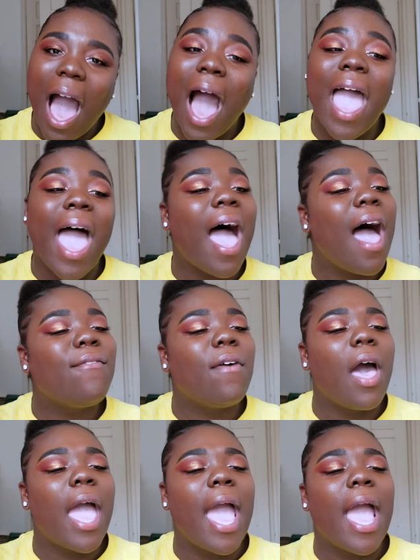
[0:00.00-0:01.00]
I have
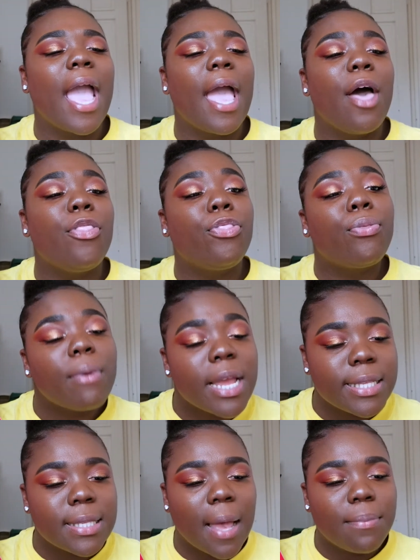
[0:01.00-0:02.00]
a
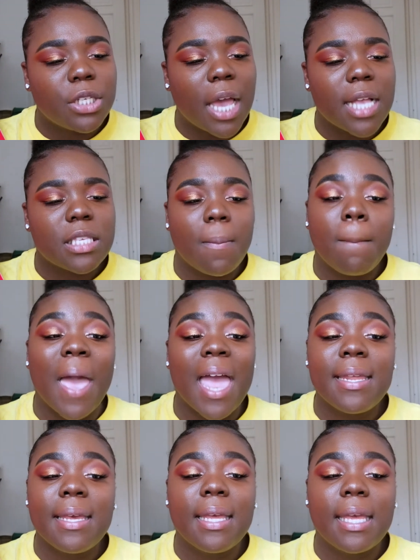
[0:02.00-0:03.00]
3 subject
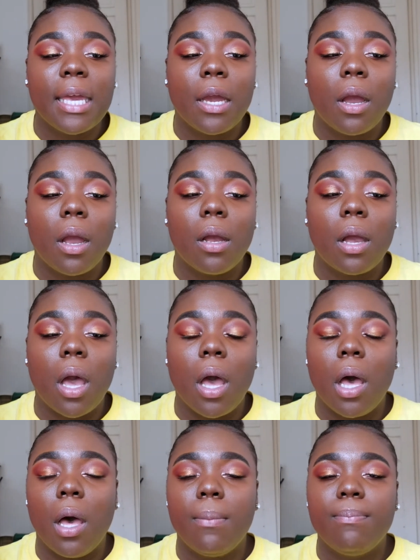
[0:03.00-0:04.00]
pen and gear
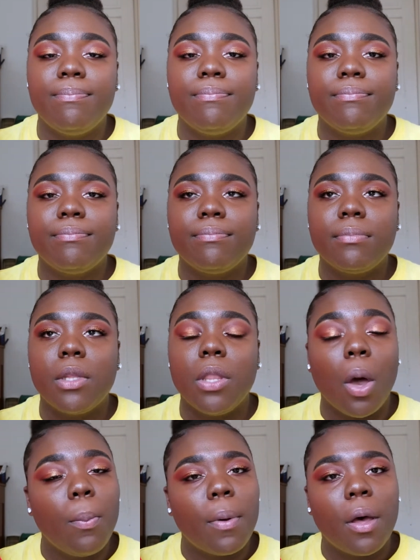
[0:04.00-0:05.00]

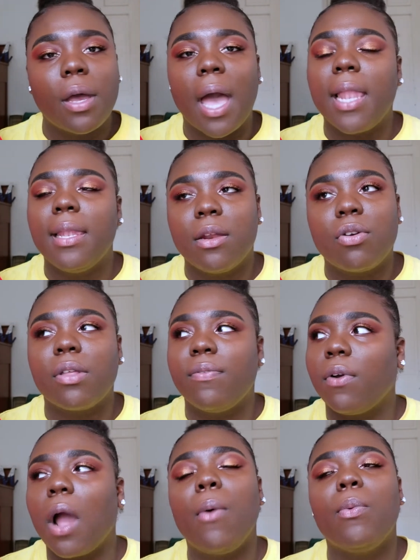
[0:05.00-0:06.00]
notebook. I literally
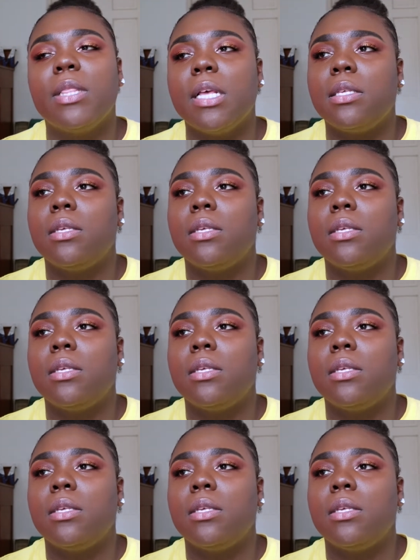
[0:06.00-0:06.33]
forgot what this is